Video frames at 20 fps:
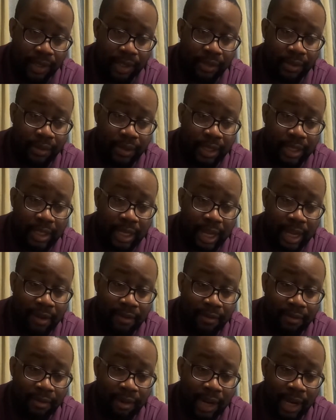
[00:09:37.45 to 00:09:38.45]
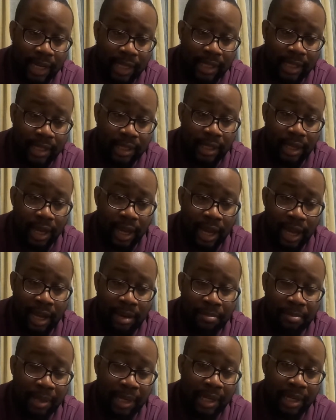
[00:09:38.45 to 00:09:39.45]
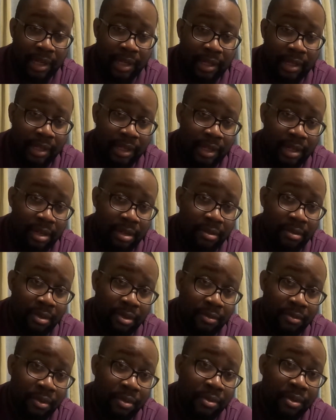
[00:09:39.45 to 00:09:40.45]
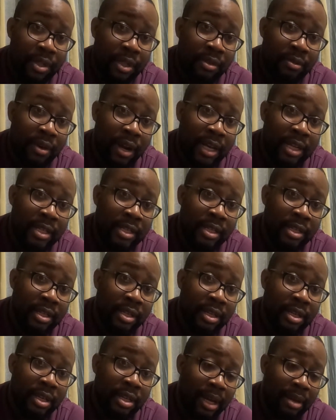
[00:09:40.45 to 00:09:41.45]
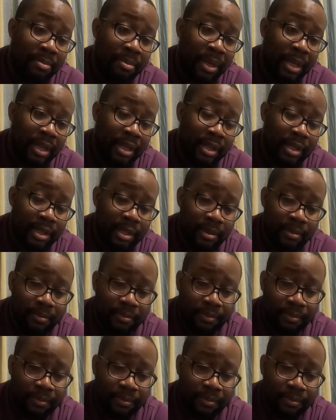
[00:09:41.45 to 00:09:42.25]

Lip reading: So these have rice and peanuts in there. So roasted rice and peanuts.